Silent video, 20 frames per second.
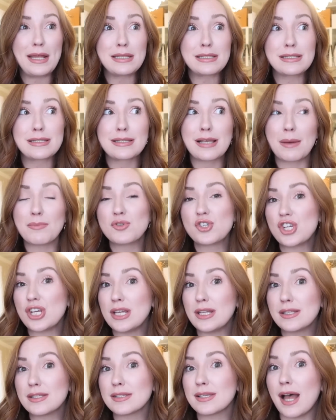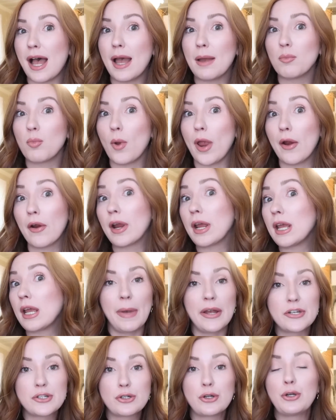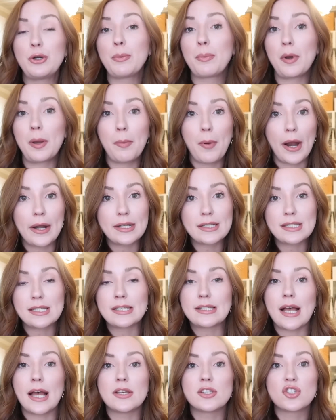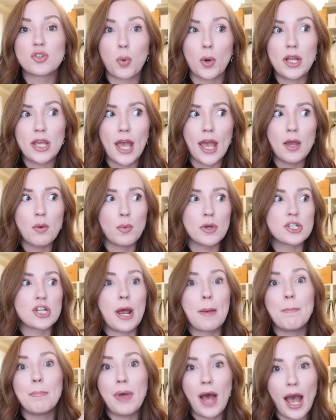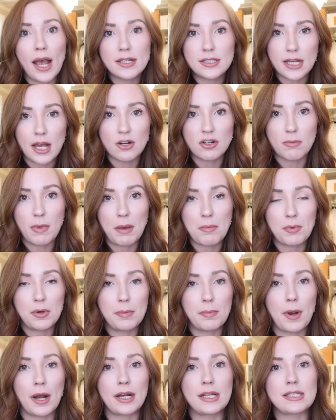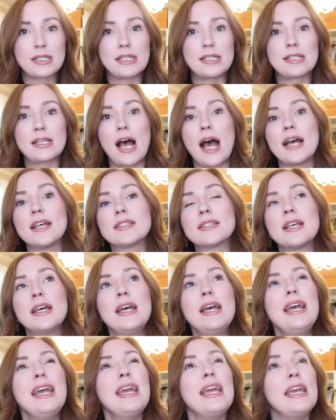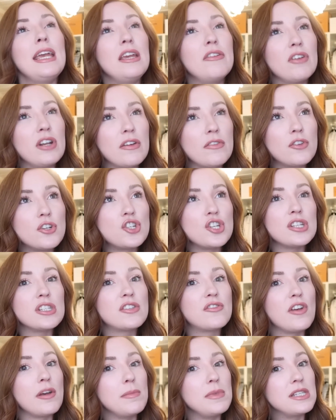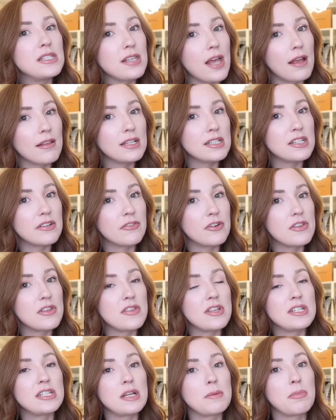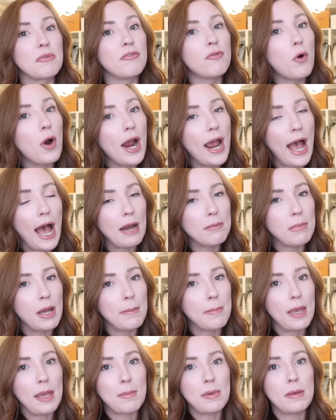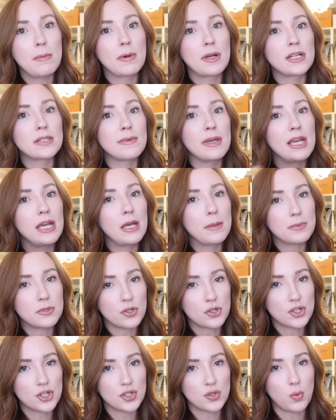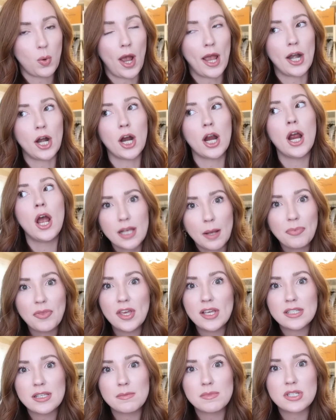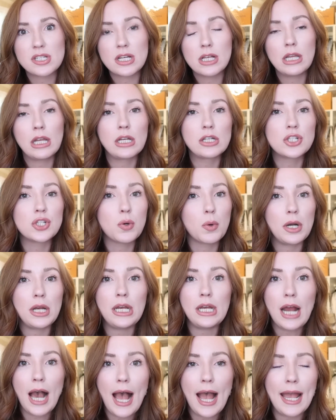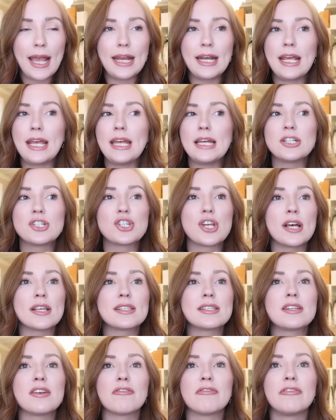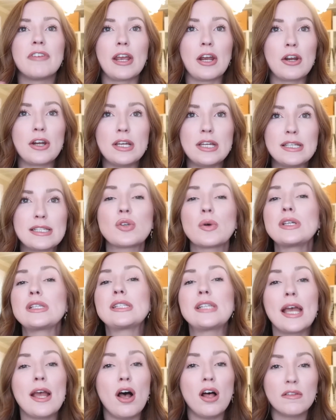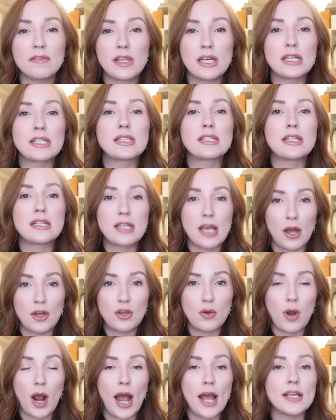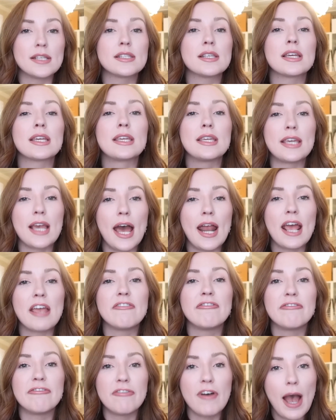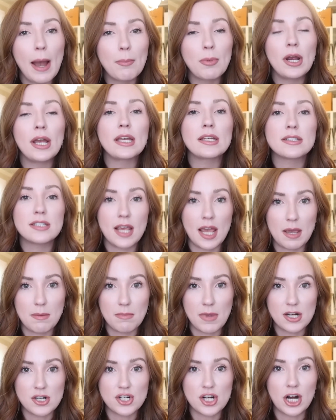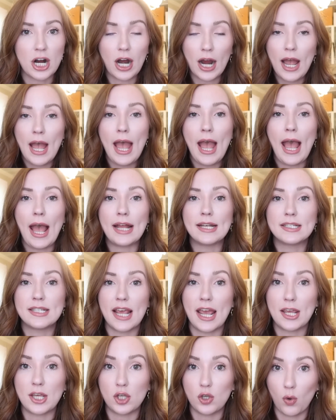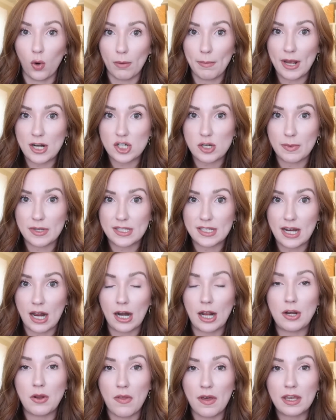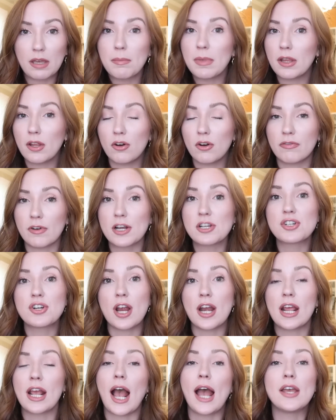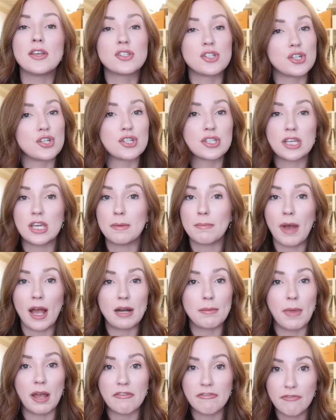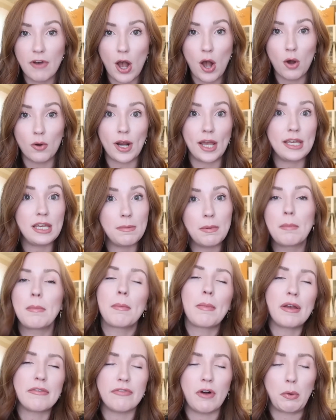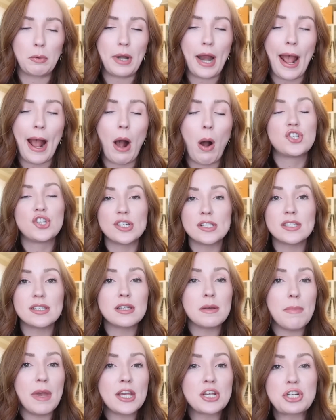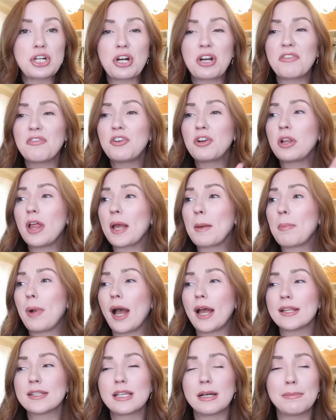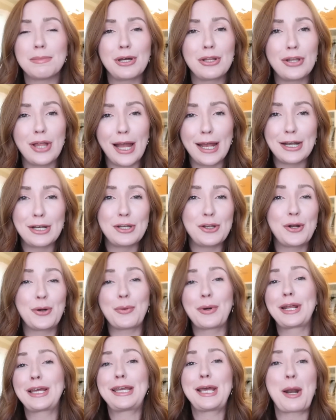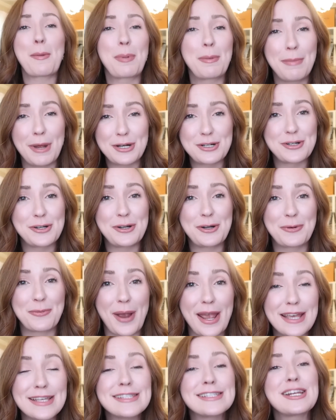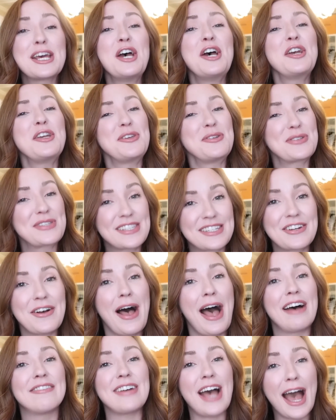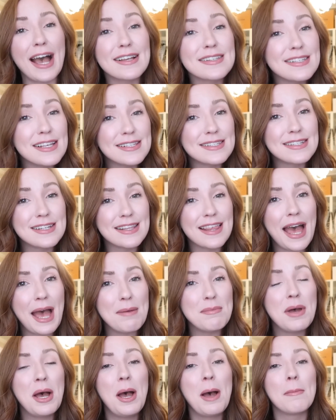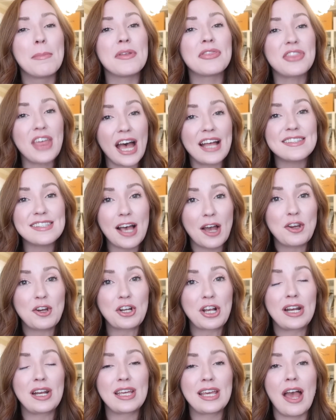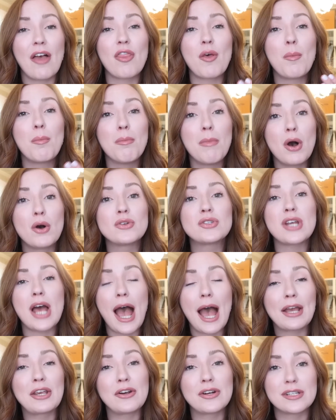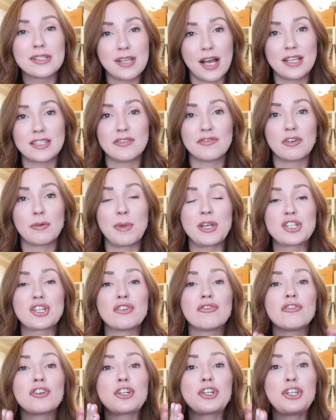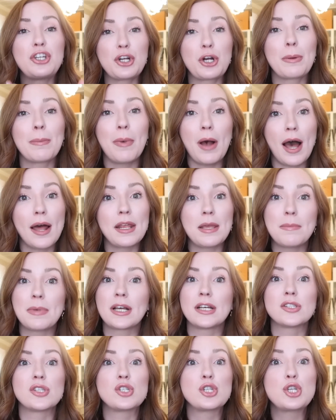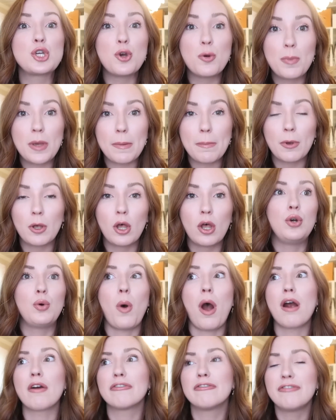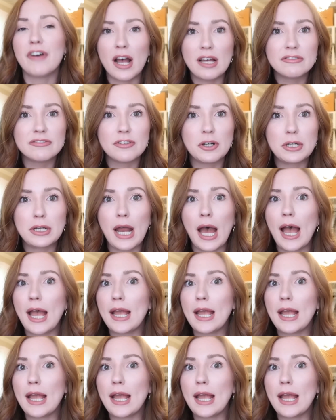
in some jeans, I'm wearing my true pre-pregnancy size 28, which I'm back down to my pre-pregnancy size. Even if the jeans fit me slightly different than they did before I had my baby because my hips are just wider. Some things I'm still in a 29, it just varies. So I say all this to tell you guys, get a fabric tape measure and take your measurements down. I know that can be a frustrating. I used to just keep mine in my phone. I keep them in my phone now just to make sure if you're like buying something online and you don't want to get up and measure your waist, you still have access to them. But that's how you're going to get the most accurate size information for your body, because two people who are 5'9"